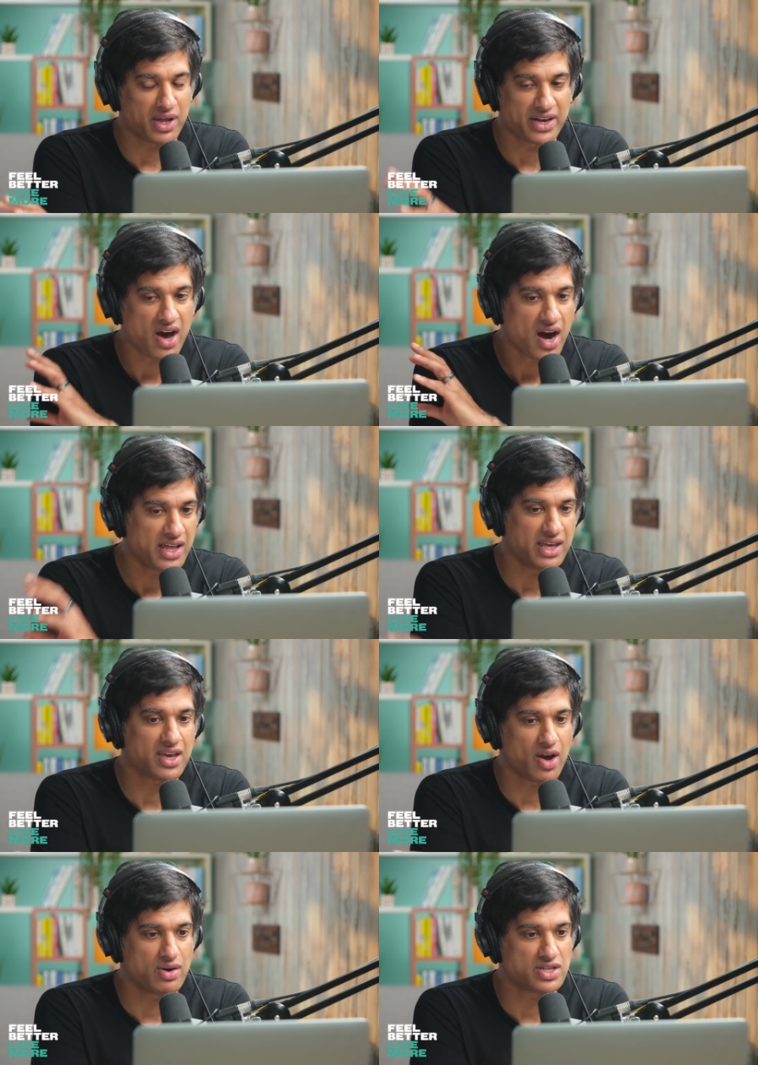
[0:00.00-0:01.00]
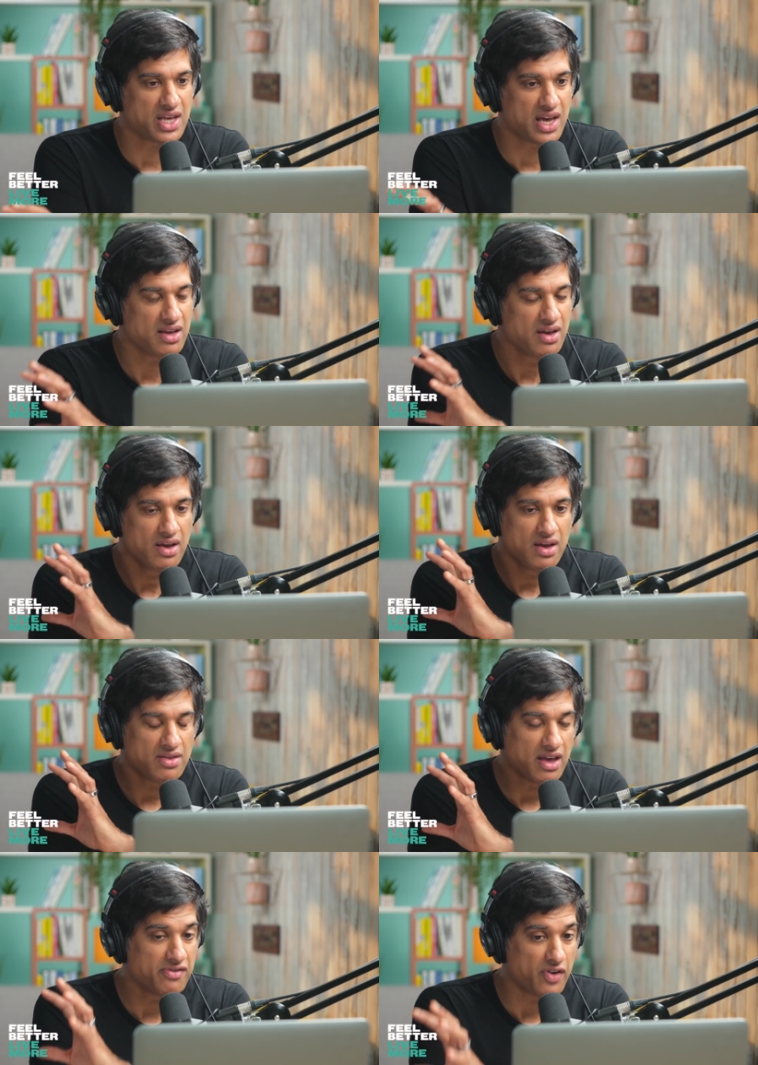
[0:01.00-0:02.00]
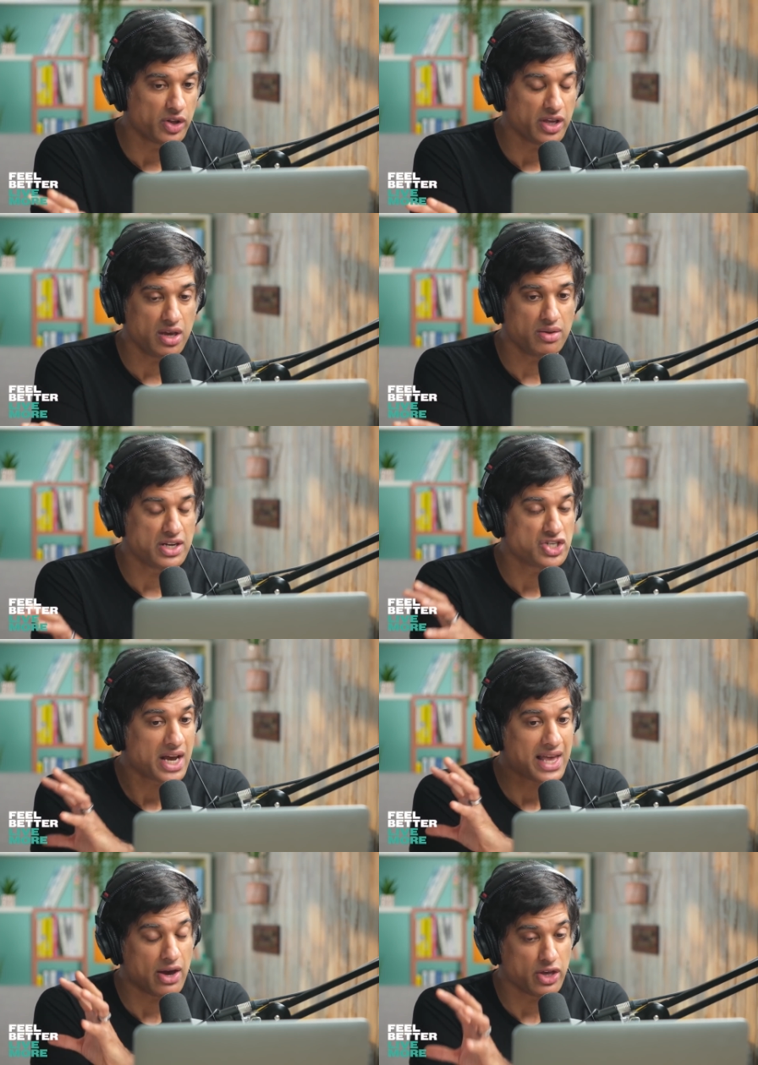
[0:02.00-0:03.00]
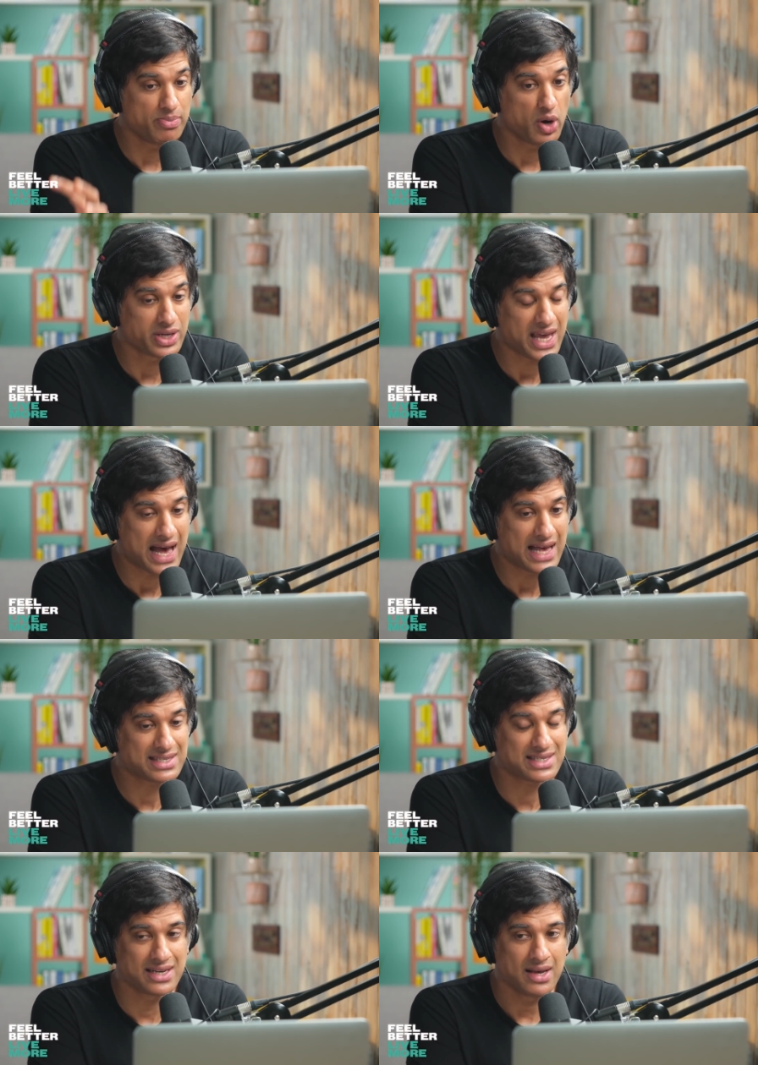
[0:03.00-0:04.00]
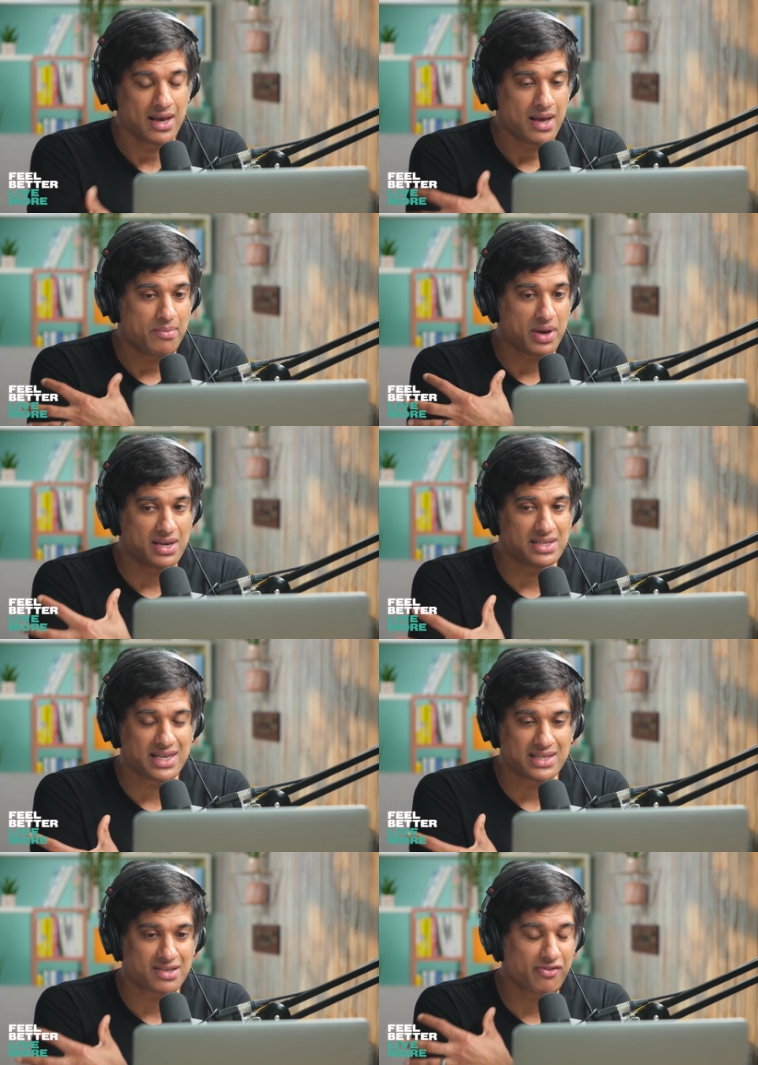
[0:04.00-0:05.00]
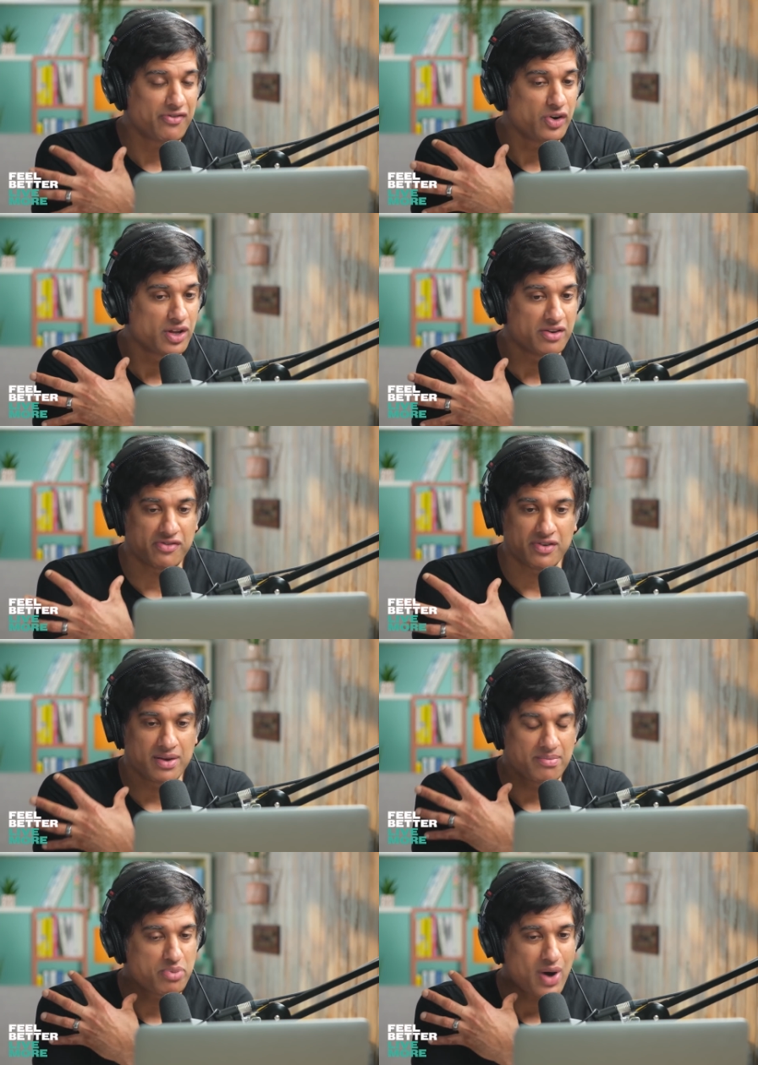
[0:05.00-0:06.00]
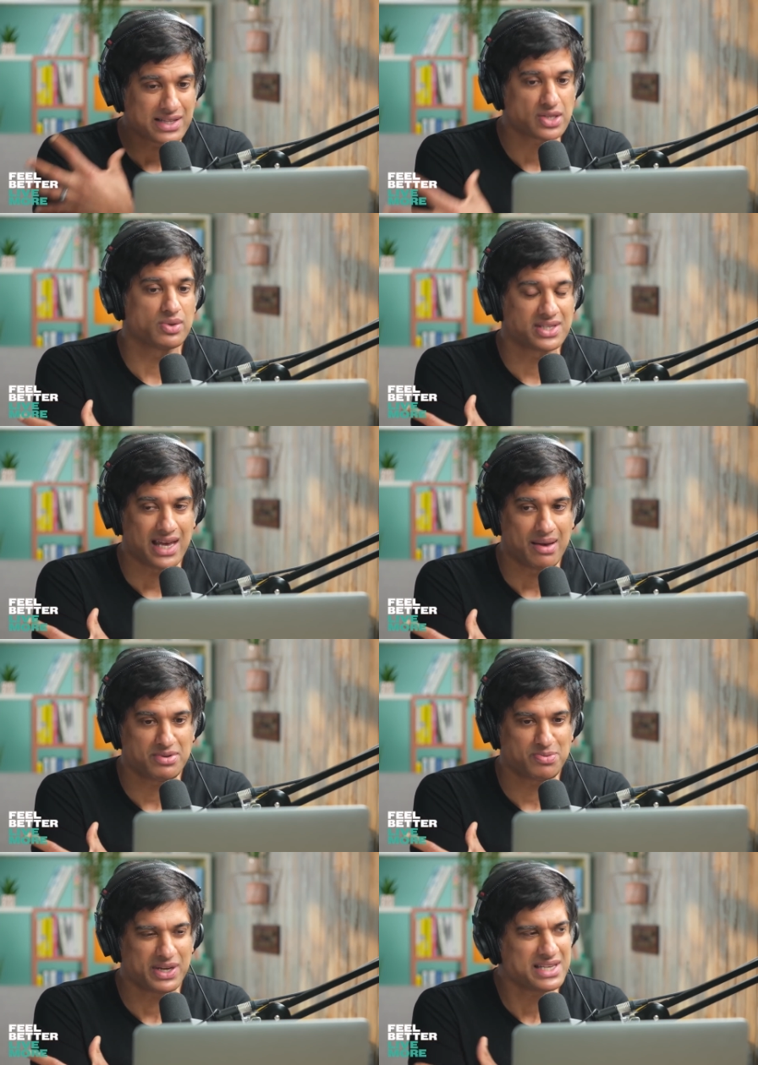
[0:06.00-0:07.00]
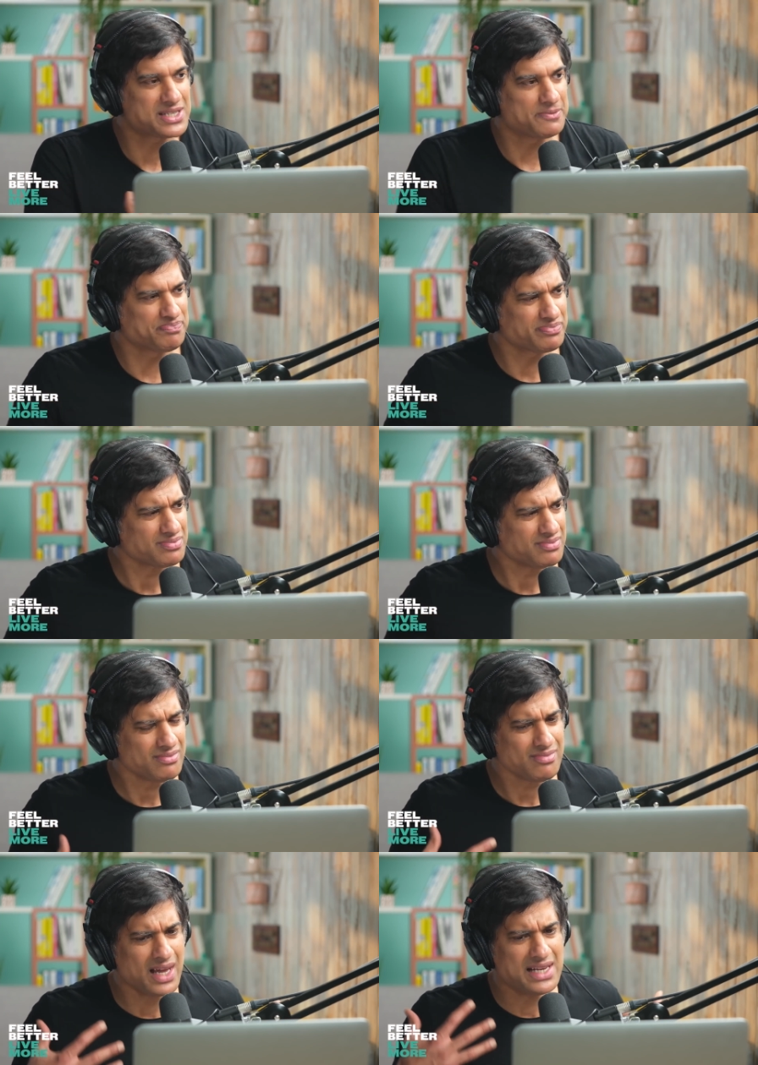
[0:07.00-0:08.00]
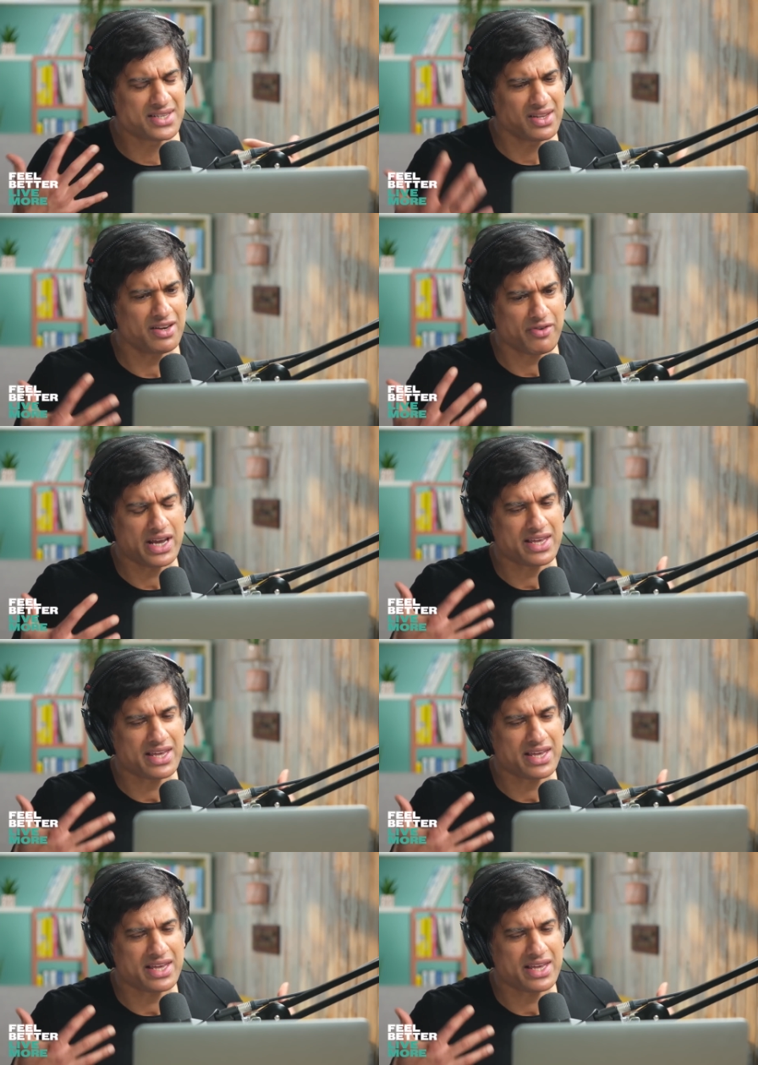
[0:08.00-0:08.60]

I'd highly encourage they follow you, they check out your podcast, because it's full of practical tips, but it's done in a very